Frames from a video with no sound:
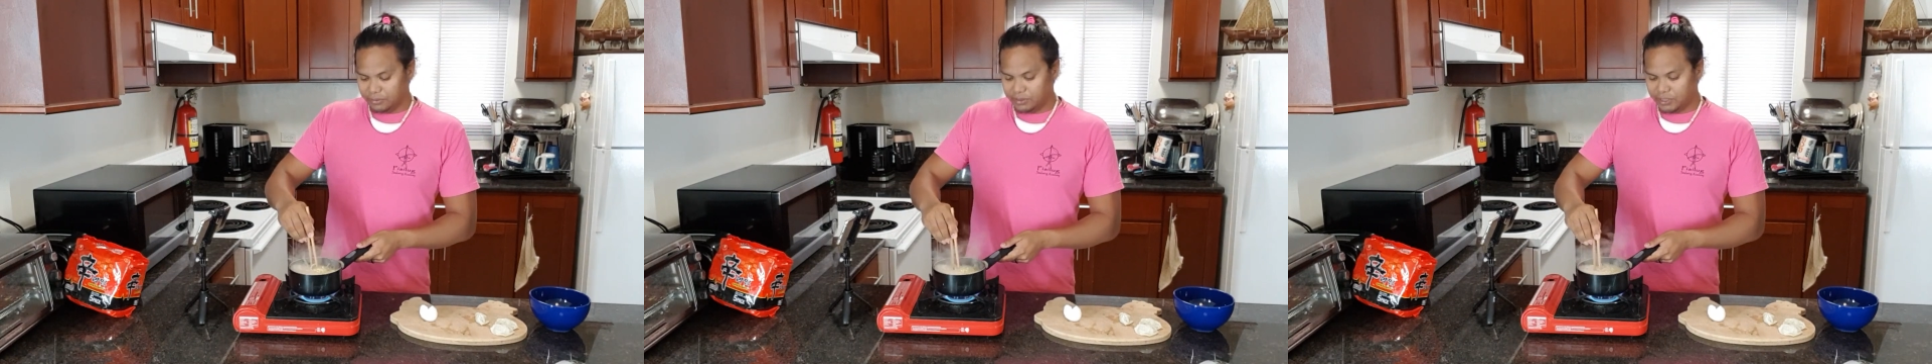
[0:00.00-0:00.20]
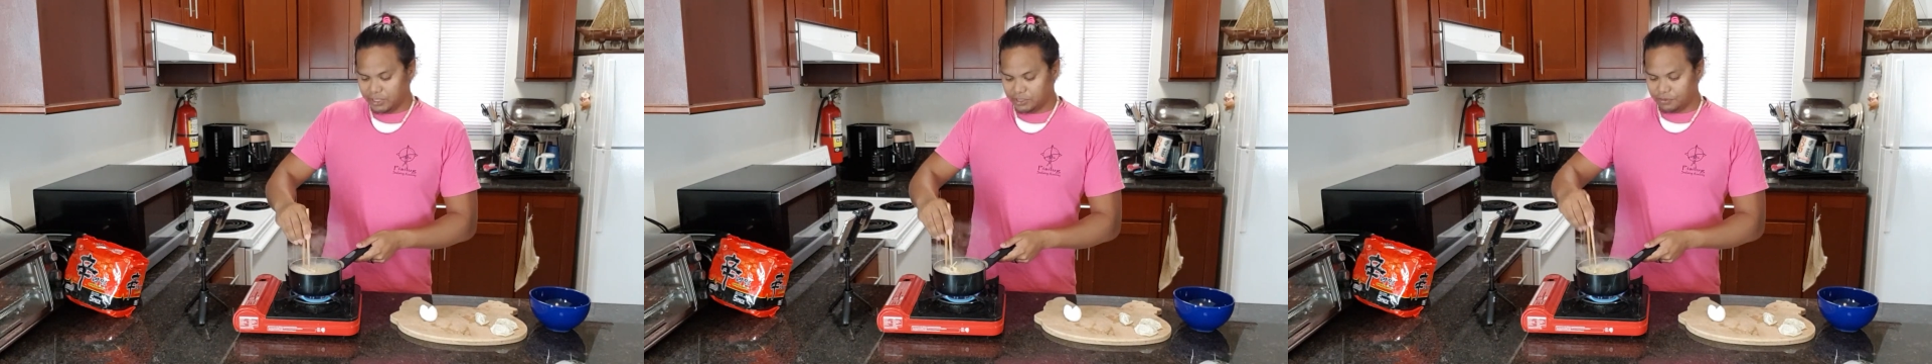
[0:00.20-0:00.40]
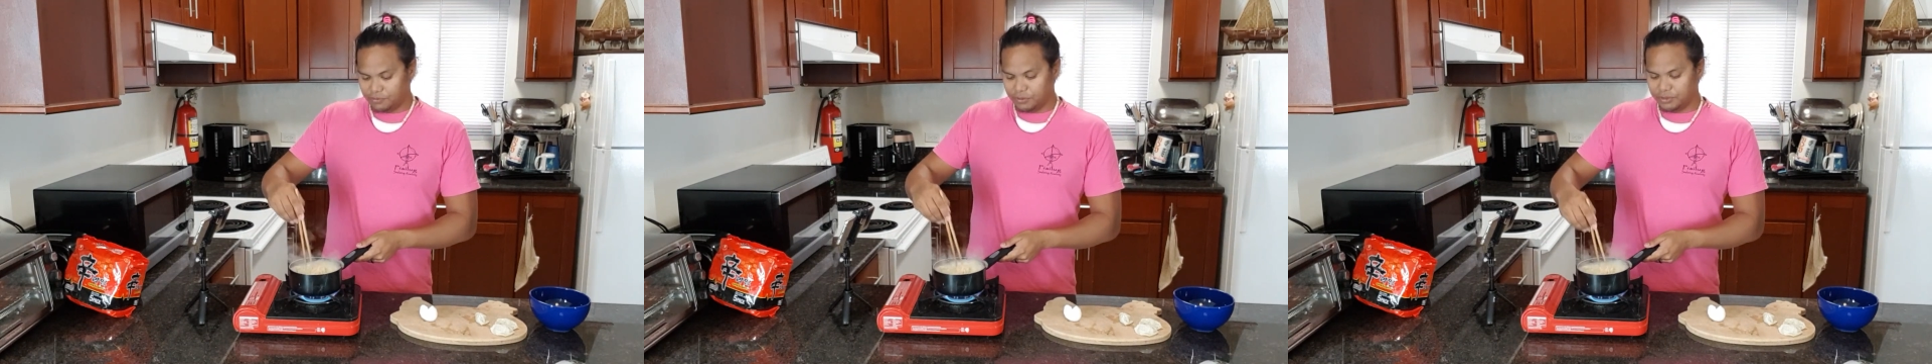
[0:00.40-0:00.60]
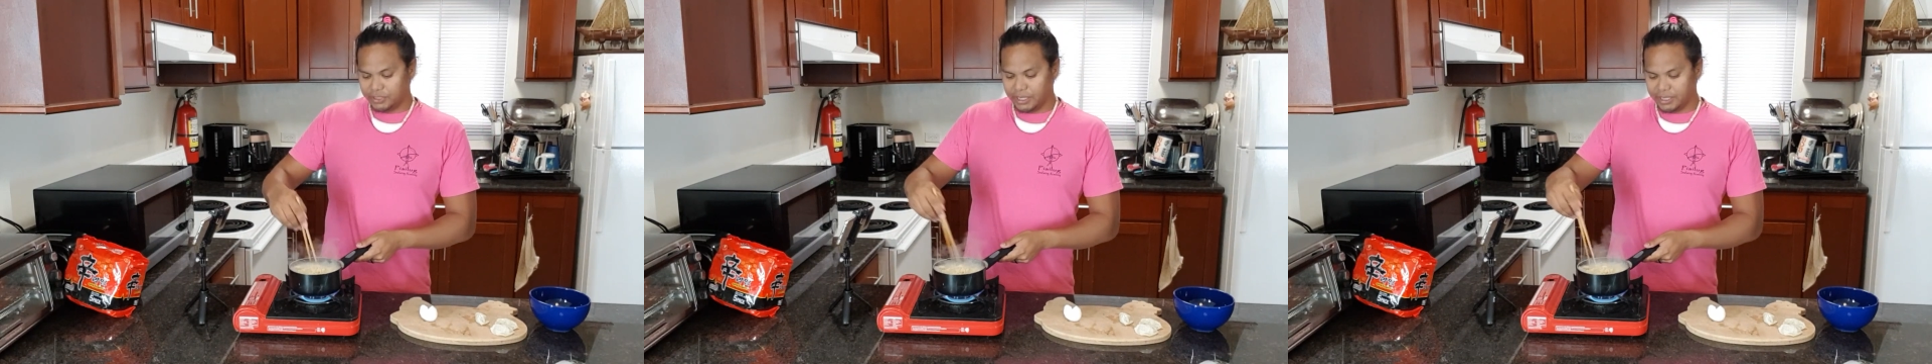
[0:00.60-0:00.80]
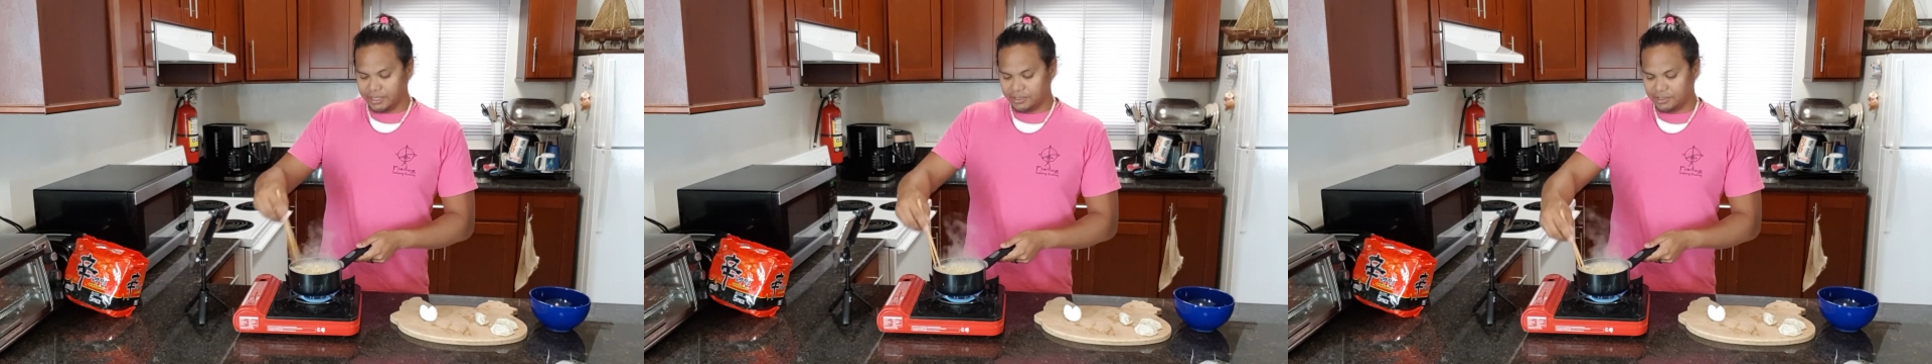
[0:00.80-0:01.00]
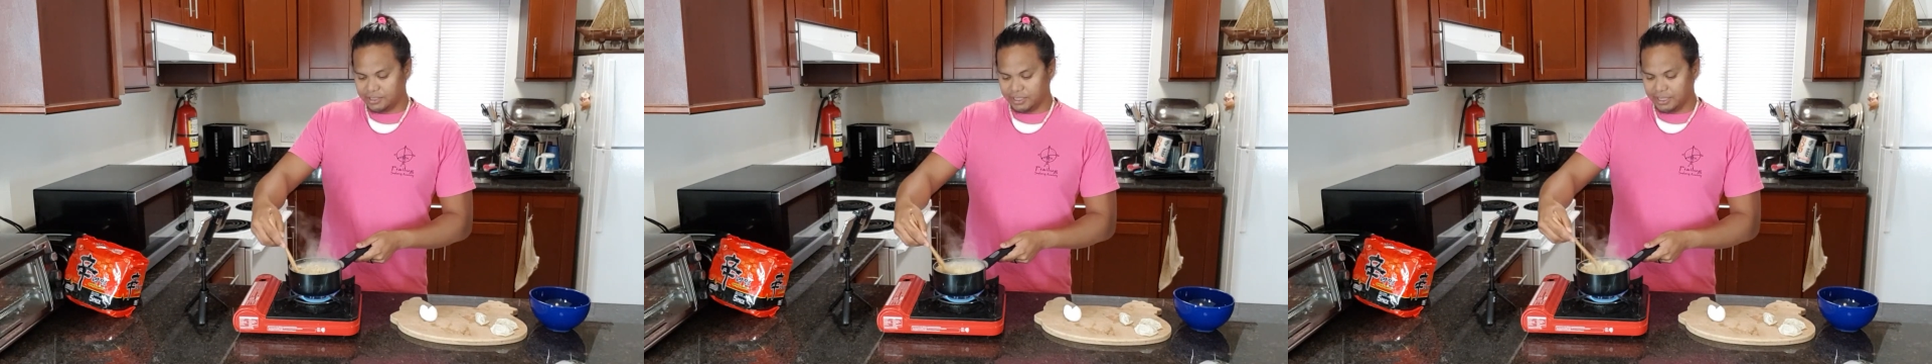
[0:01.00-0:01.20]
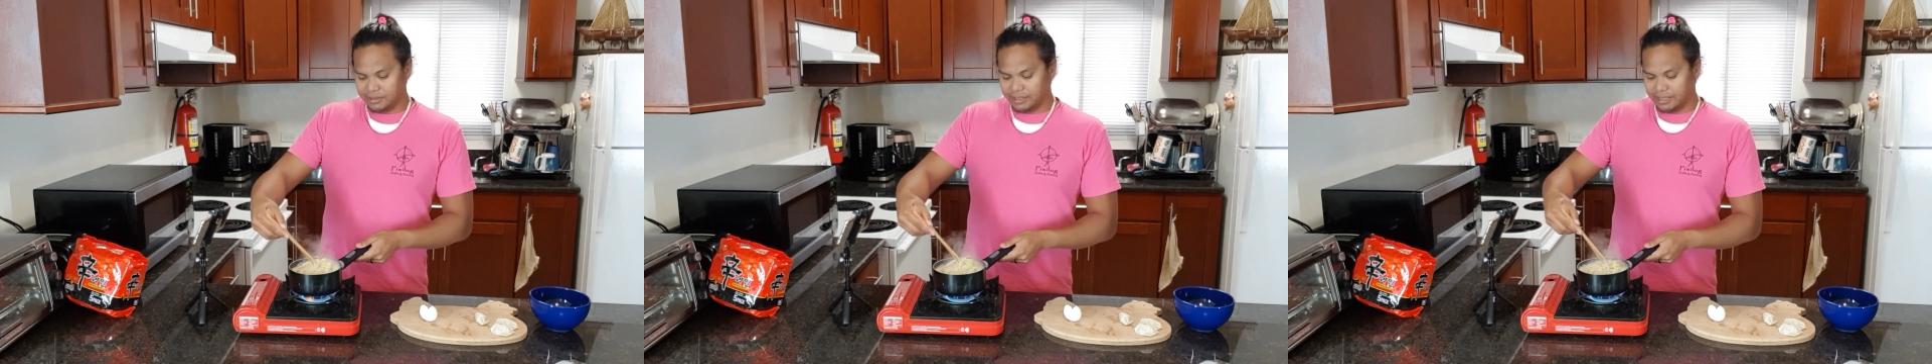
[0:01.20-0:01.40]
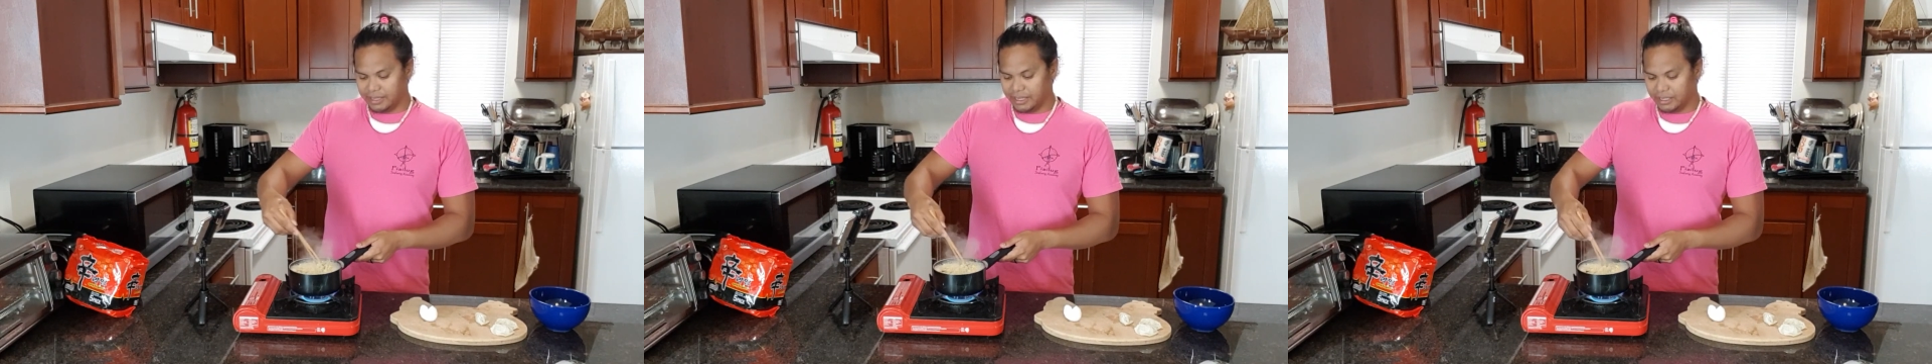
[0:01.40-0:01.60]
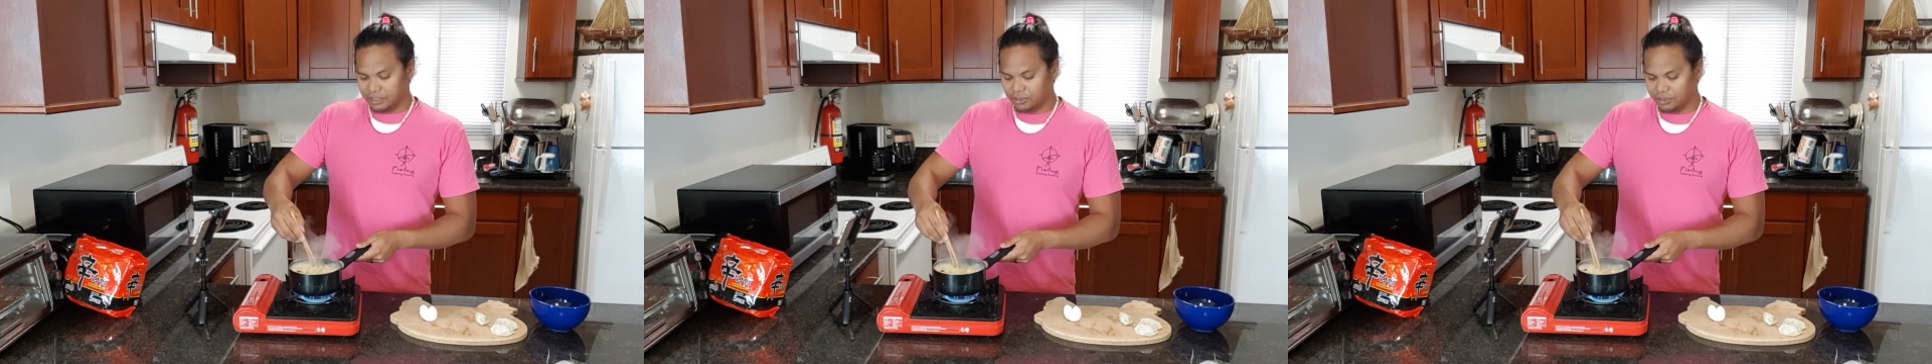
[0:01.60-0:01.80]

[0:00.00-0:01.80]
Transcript: takes a few seconds to get that egg